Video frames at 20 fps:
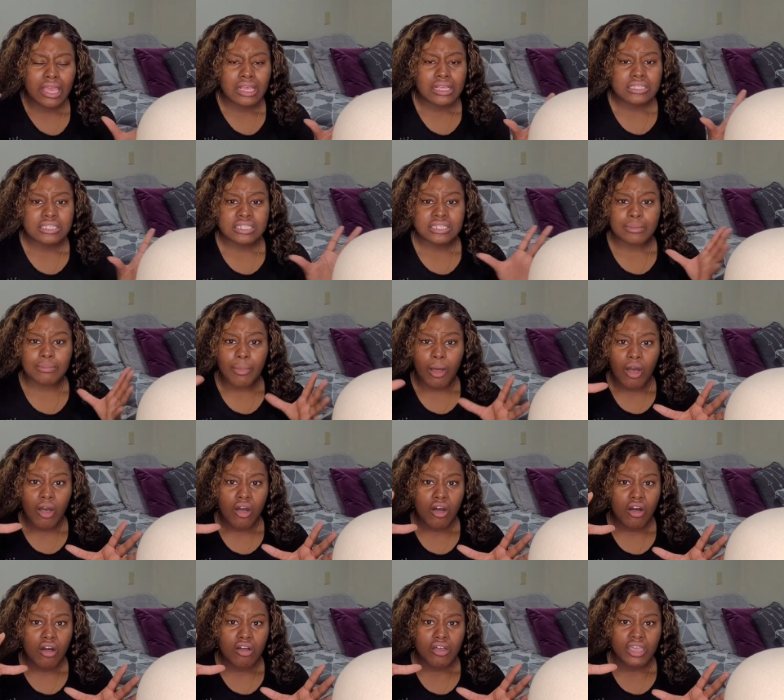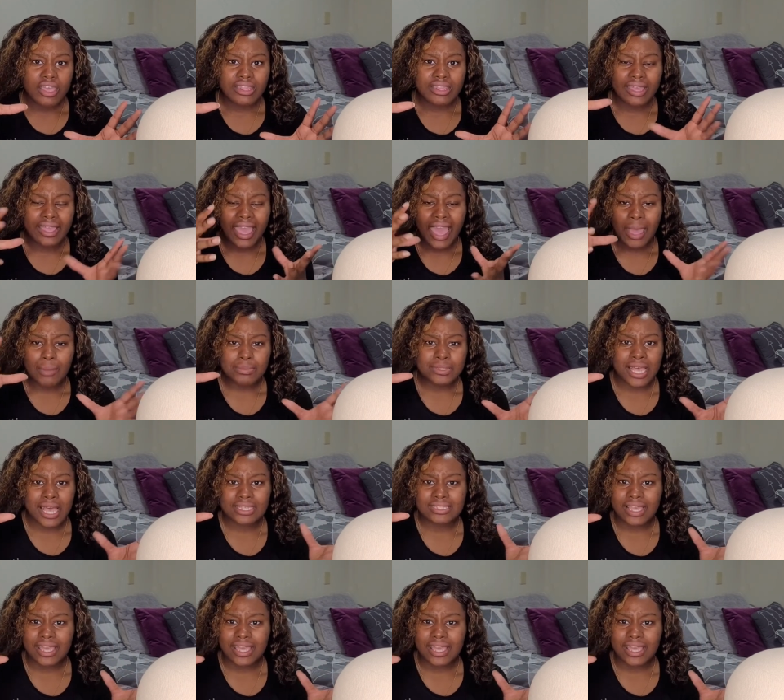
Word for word: small and the cap size